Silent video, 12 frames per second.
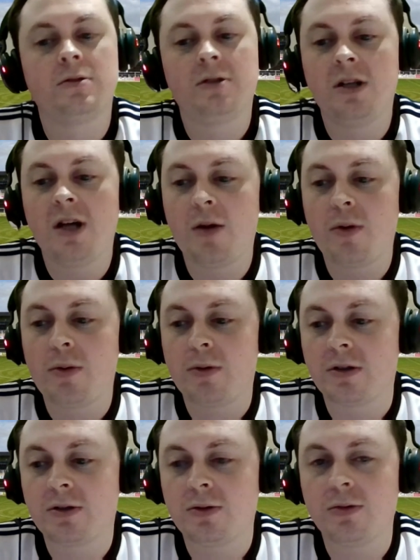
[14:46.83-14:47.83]
We
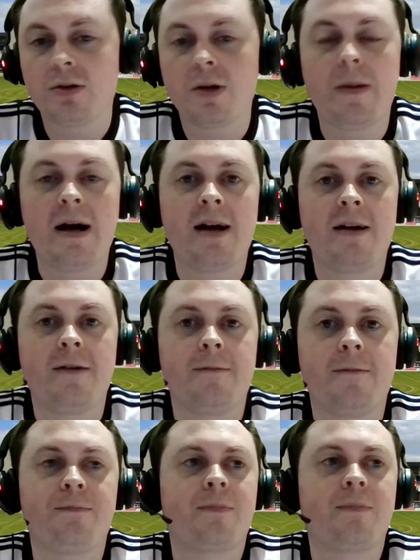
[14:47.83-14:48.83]
want to talk about
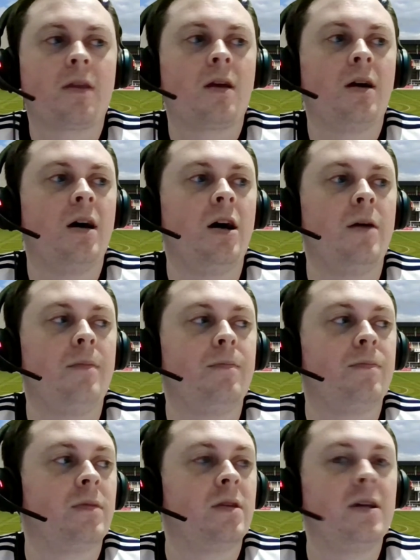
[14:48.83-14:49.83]

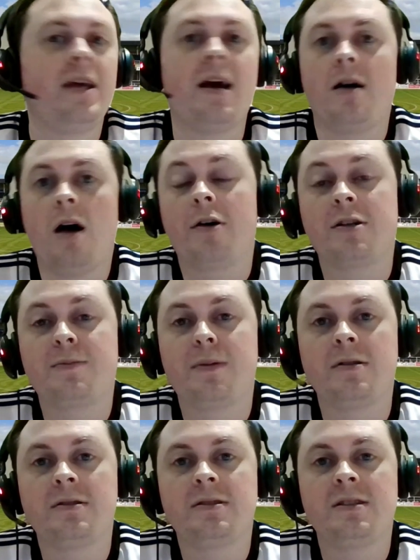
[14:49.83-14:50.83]
our
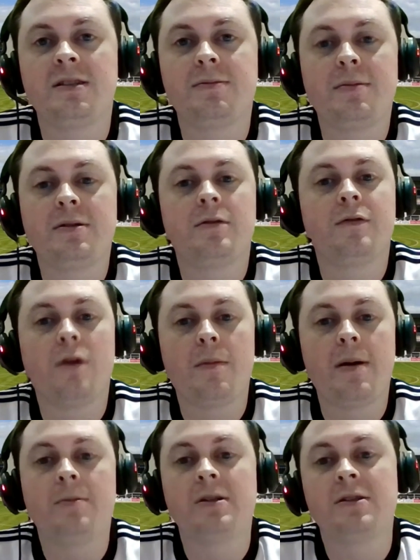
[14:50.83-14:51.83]
experiences, maybe some of our
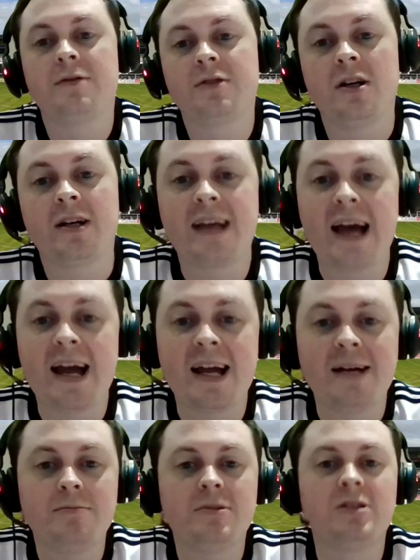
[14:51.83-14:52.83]
memories of certain
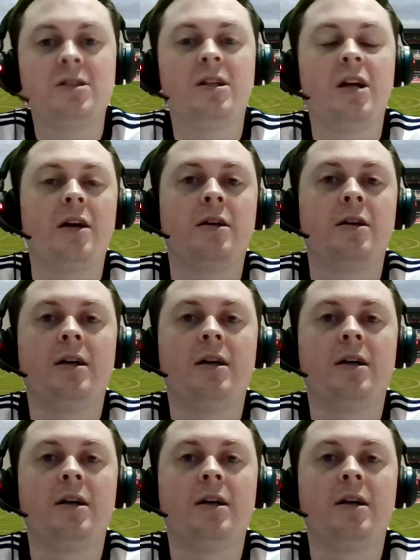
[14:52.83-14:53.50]
games, have